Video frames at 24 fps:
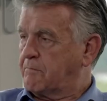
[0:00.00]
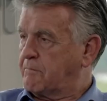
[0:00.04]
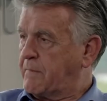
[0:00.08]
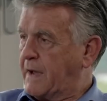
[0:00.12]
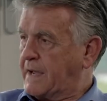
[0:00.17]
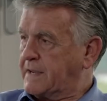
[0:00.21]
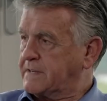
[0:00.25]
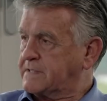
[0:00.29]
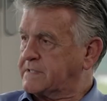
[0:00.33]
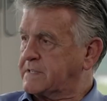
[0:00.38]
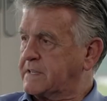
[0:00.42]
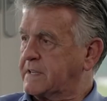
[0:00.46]

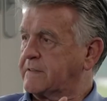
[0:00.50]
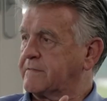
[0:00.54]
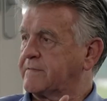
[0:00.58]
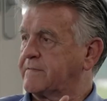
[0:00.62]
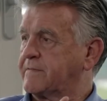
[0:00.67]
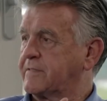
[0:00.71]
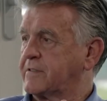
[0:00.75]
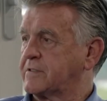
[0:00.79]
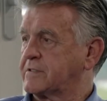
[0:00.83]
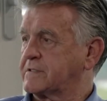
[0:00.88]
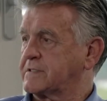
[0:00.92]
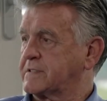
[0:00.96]
Basic
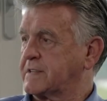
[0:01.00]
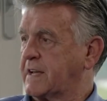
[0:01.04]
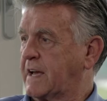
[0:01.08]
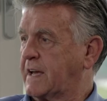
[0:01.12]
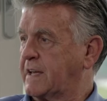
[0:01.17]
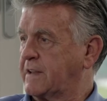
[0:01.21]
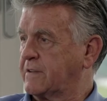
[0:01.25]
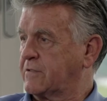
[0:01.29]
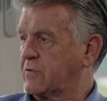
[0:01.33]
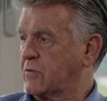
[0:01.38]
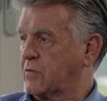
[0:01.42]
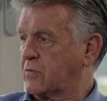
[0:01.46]
first
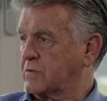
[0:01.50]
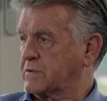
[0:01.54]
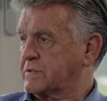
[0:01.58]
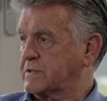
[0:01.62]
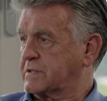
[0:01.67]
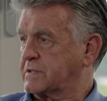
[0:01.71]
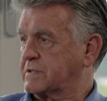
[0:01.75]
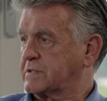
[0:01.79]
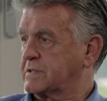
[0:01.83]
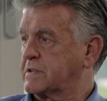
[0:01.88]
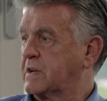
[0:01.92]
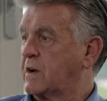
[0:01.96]
aid
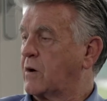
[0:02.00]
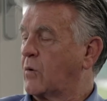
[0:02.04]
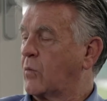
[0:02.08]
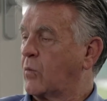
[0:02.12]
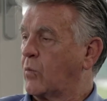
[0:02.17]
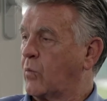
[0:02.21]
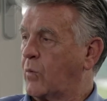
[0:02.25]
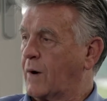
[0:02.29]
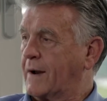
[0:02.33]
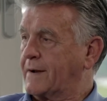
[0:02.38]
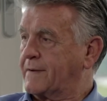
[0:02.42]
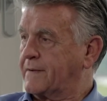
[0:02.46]
courses,
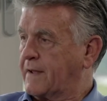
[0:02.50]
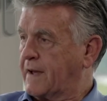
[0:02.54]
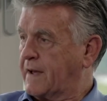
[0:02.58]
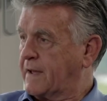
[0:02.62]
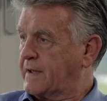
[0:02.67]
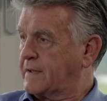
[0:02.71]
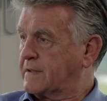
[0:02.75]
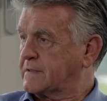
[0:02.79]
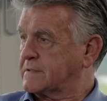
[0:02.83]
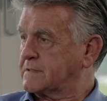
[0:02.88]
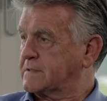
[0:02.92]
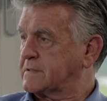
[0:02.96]

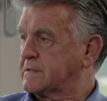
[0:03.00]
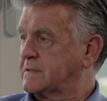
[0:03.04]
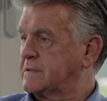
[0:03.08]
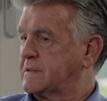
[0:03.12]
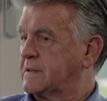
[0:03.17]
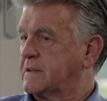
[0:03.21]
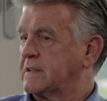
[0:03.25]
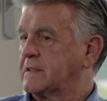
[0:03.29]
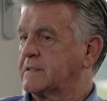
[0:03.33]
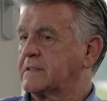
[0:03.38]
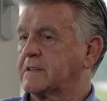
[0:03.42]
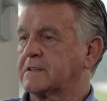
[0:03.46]
one-dayers
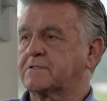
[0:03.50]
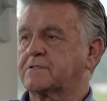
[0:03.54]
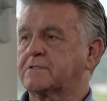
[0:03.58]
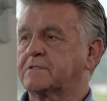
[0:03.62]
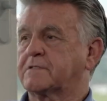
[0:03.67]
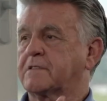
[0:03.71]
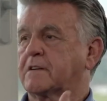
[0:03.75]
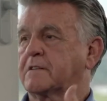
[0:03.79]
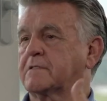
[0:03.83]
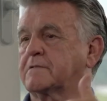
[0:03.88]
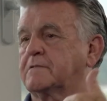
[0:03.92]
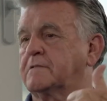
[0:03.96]

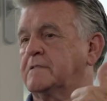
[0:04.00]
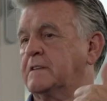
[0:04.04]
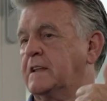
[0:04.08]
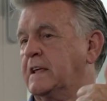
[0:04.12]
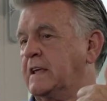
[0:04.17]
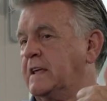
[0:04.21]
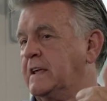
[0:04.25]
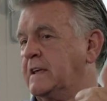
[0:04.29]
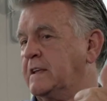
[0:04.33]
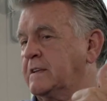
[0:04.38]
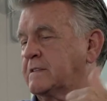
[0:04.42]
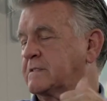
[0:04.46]
that you don't
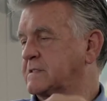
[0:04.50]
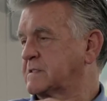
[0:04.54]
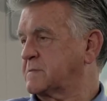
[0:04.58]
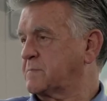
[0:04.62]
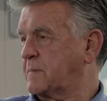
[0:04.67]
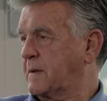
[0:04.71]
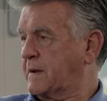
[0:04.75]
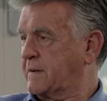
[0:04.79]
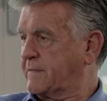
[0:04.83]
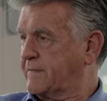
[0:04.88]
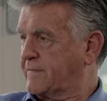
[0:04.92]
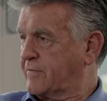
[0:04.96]
need to
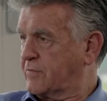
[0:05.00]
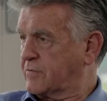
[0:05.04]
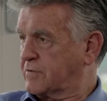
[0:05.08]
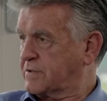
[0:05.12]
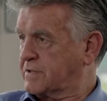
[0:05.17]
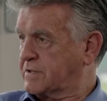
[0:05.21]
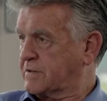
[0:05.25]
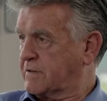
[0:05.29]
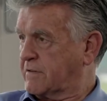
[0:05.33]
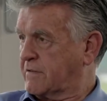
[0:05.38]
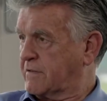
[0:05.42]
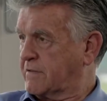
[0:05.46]
spend a
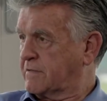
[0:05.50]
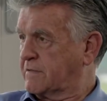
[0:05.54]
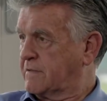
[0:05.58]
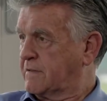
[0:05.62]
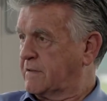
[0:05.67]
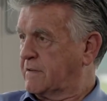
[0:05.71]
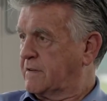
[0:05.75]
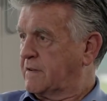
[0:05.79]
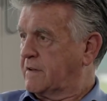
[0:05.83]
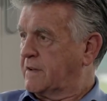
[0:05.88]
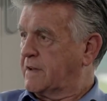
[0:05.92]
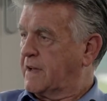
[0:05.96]
fortune on,
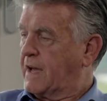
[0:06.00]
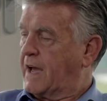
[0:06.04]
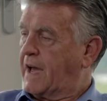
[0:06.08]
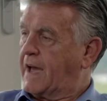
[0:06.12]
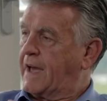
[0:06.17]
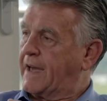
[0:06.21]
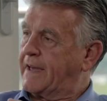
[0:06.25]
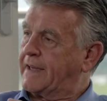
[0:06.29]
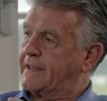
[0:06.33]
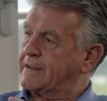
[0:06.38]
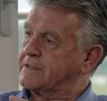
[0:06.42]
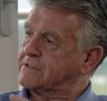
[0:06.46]

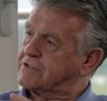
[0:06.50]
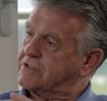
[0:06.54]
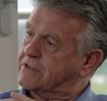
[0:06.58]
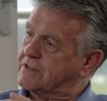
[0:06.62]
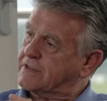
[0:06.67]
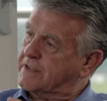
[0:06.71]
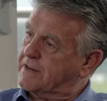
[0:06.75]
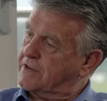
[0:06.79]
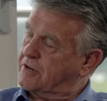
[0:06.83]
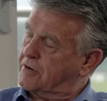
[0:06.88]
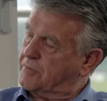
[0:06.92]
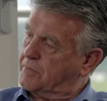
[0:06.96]
and
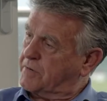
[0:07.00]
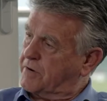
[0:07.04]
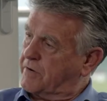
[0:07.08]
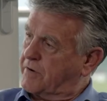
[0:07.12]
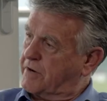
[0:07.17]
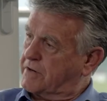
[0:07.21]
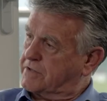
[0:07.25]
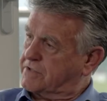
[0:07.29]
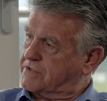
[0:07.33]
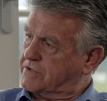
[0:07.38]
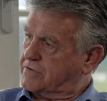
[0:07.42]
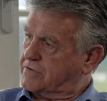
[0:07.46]
you can help your own